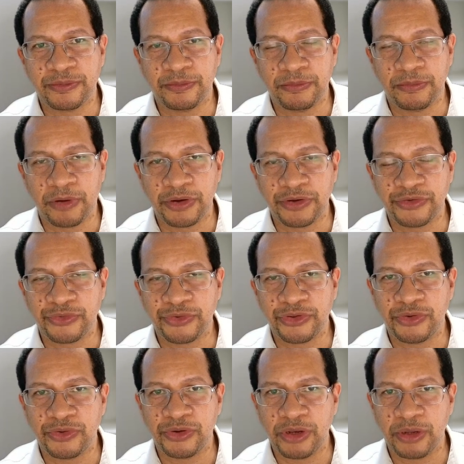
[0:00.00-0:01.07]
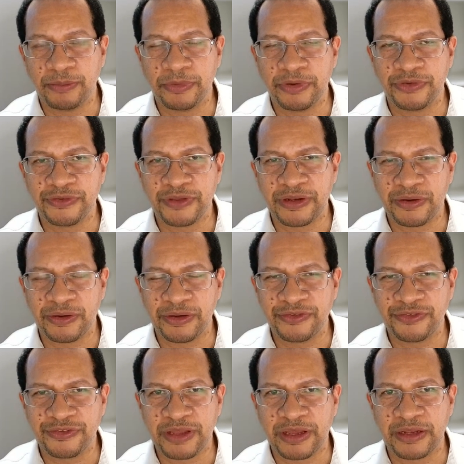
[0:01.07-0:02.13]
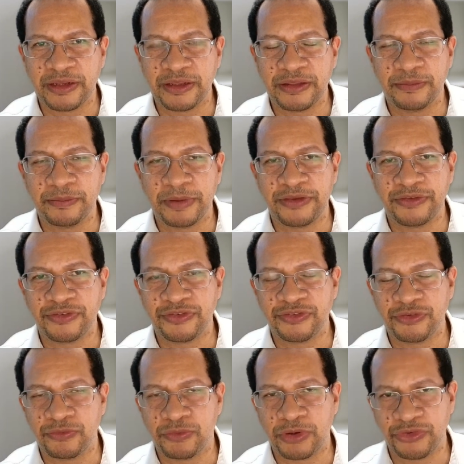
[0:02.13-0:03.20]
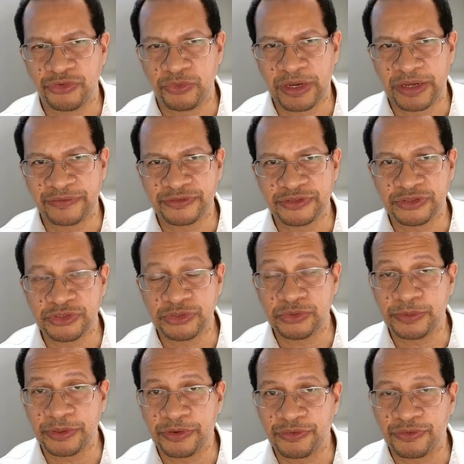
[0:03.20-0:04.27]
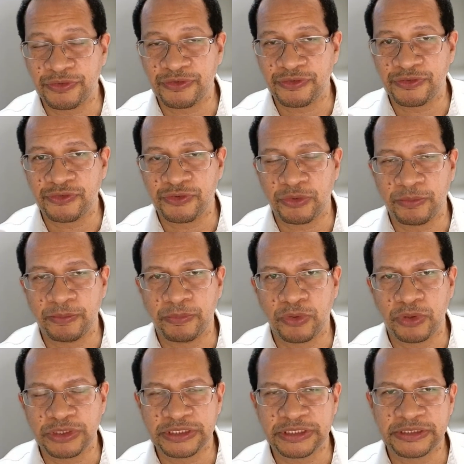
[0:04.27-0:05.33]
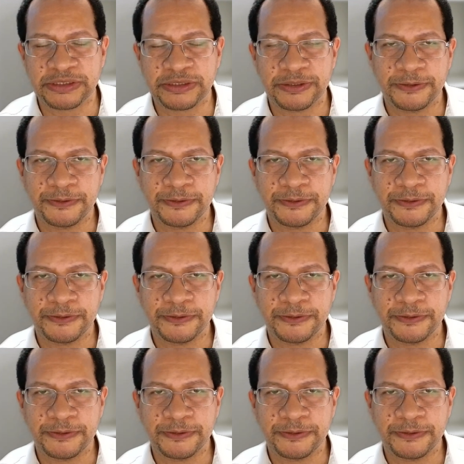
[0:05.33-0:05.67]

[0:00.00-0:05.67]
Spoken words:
monitoring your numbers and understanding the basics of what you have to do, because this is so important.